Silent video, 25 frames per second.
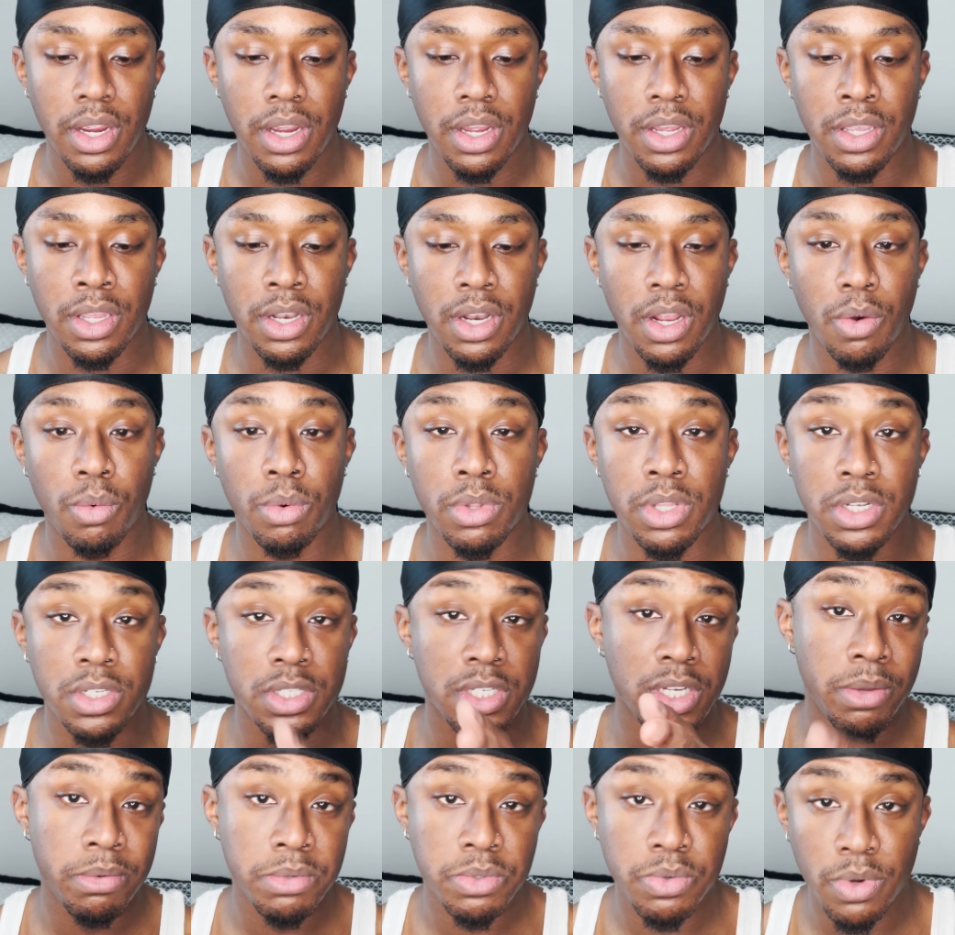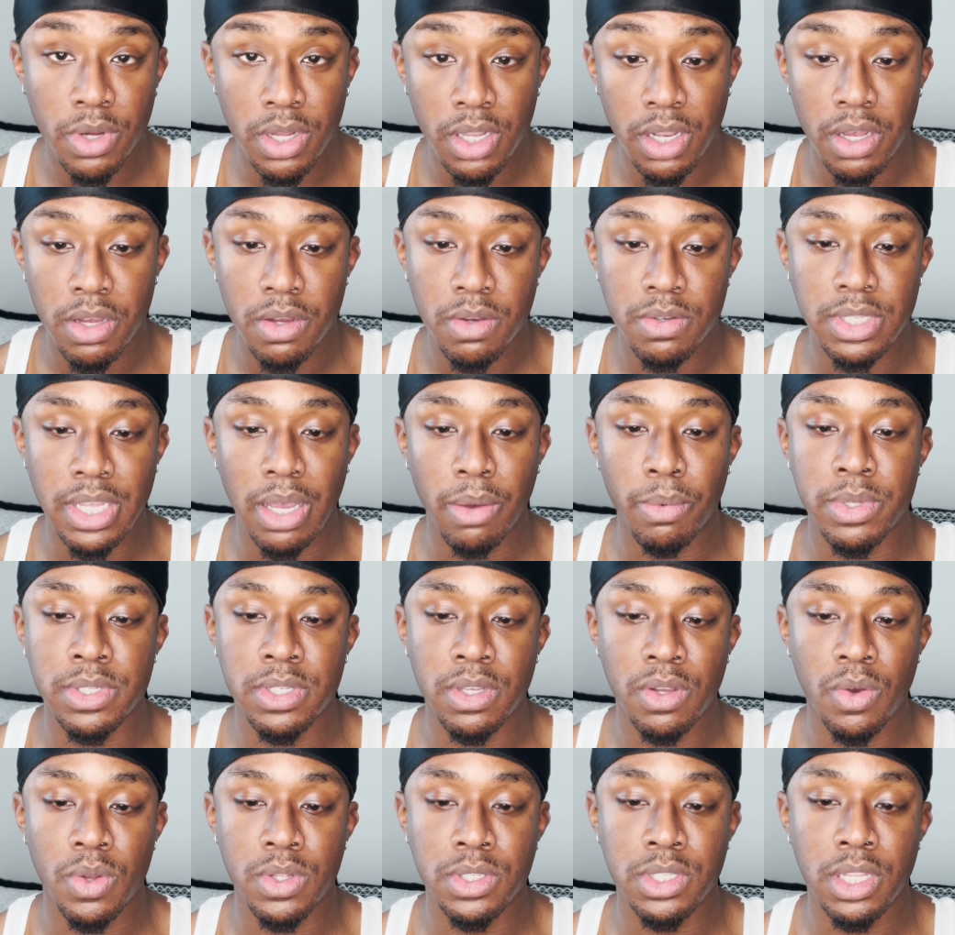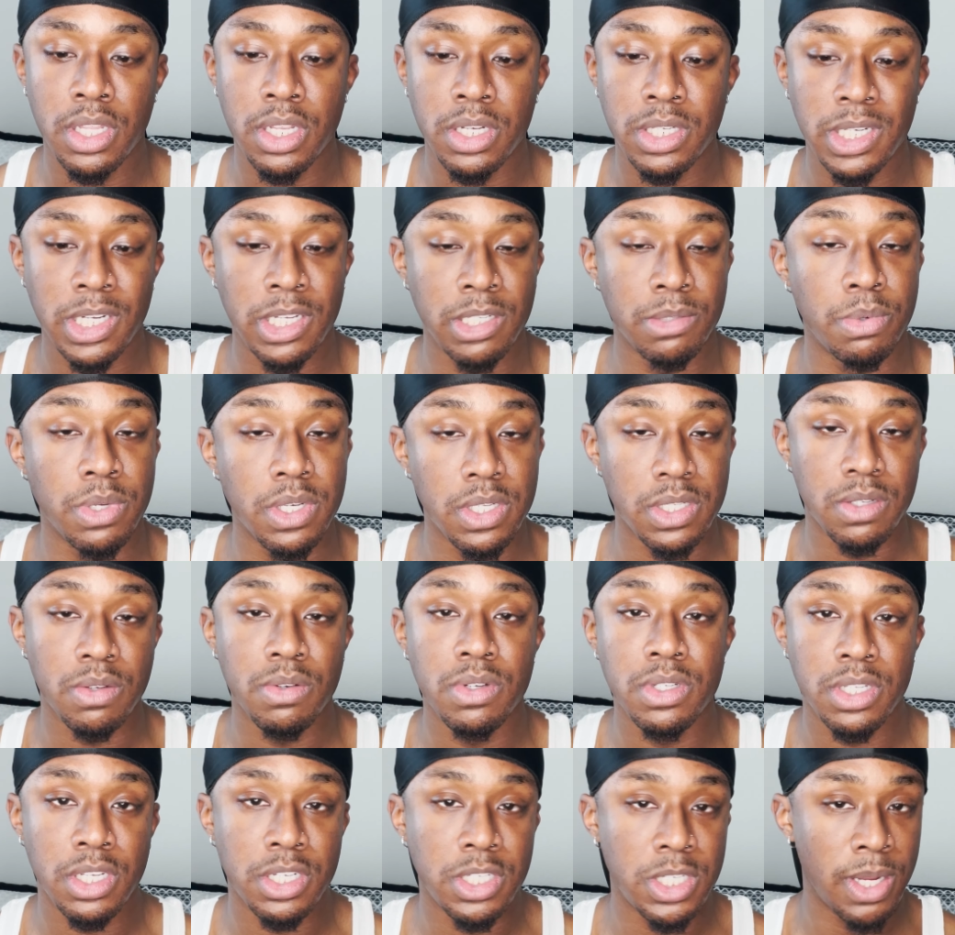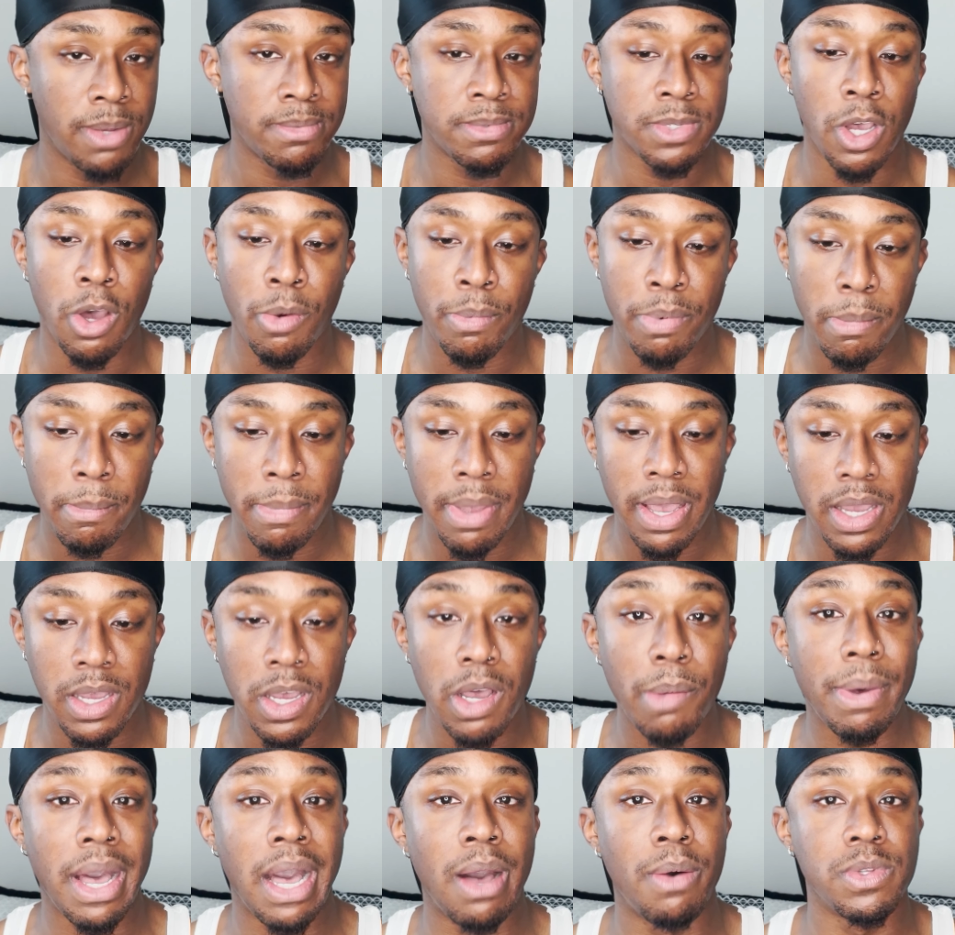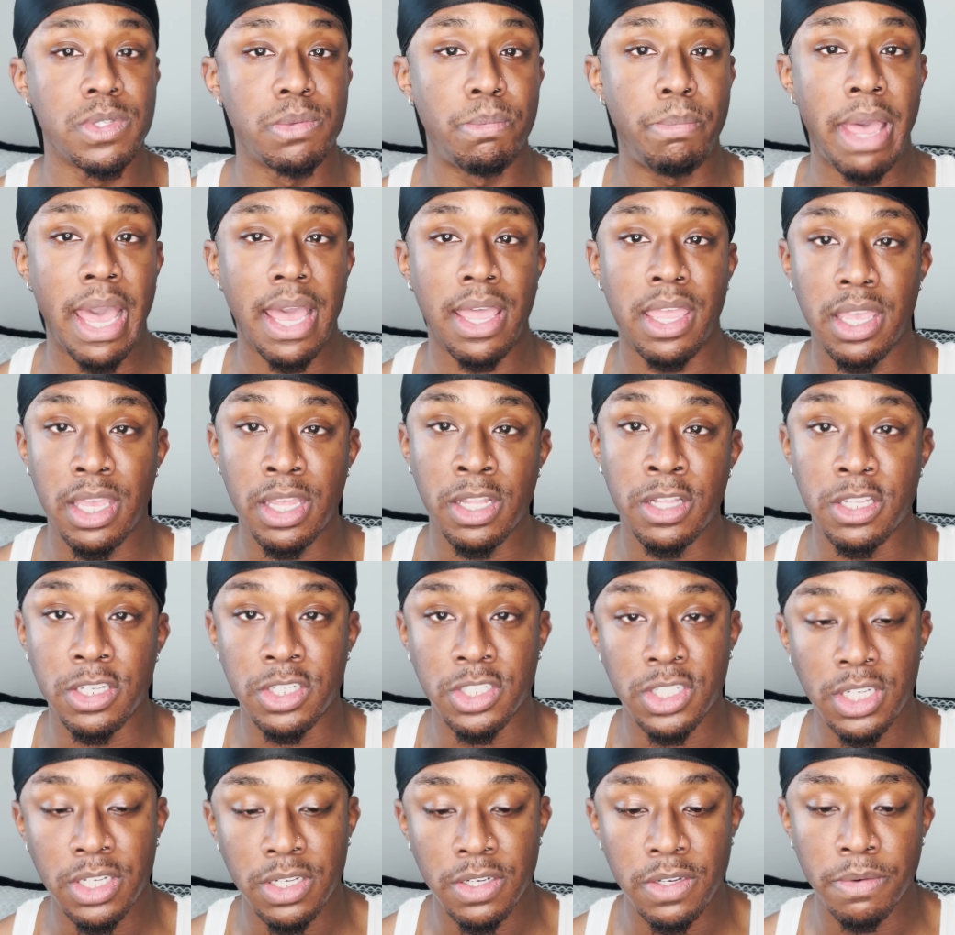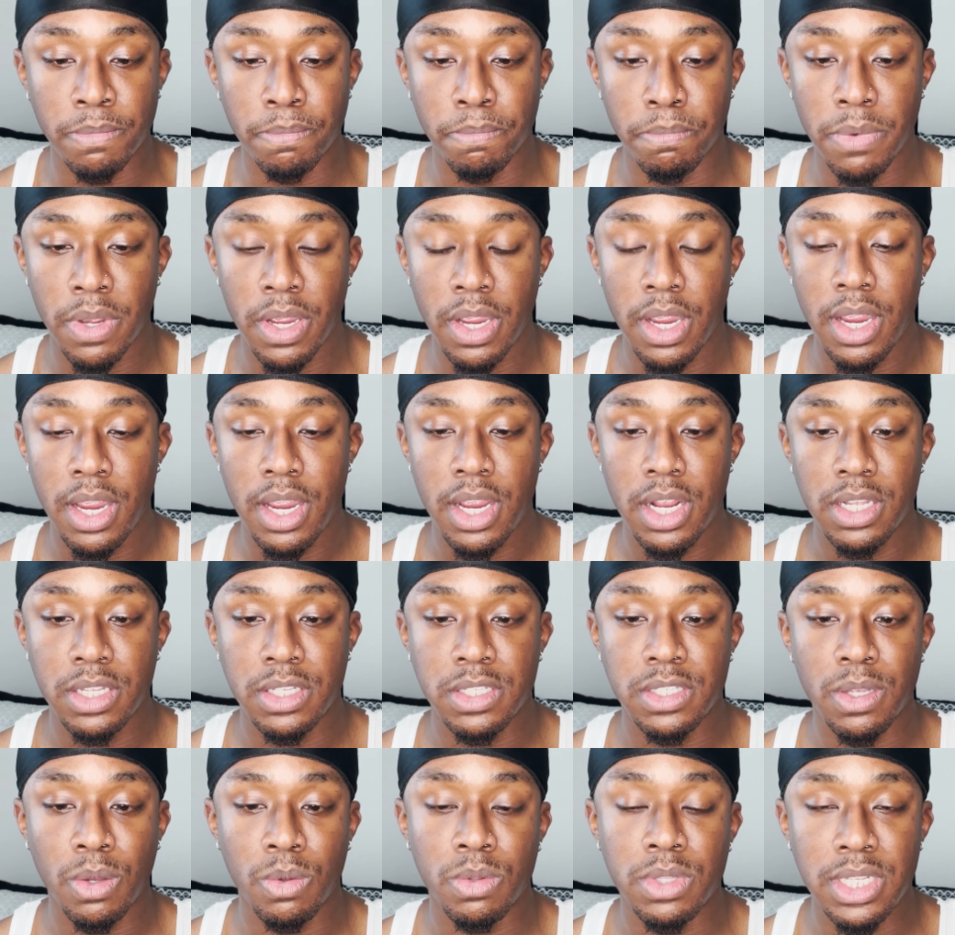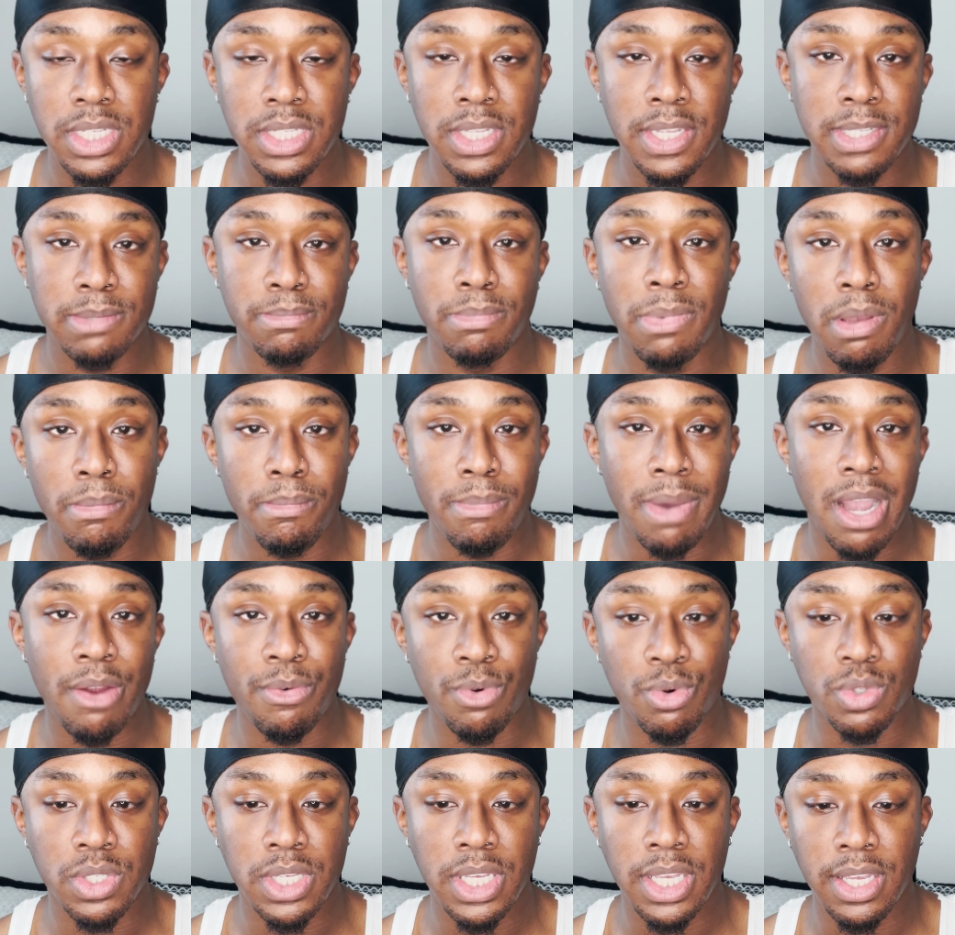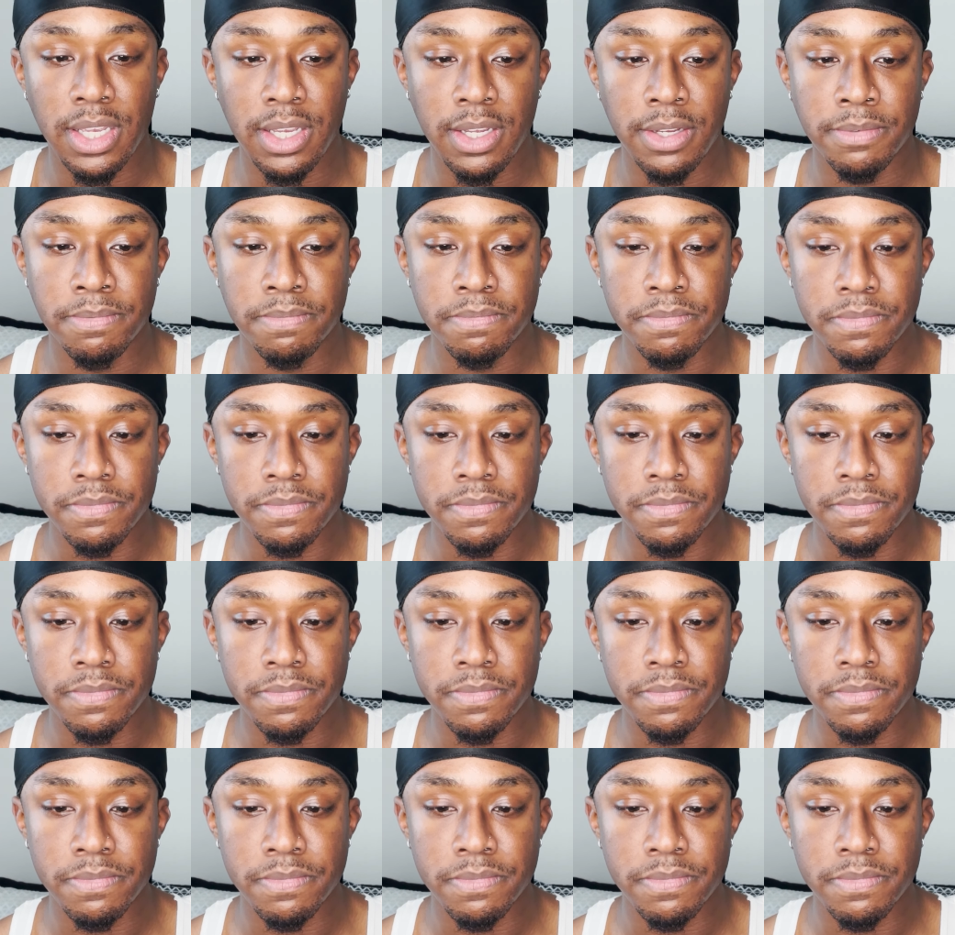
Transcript: You know, when the gyms were closed, I wasn't going to the gyms, but as soon as the gyms opened back up, I was back in the gym. So this has been my routine.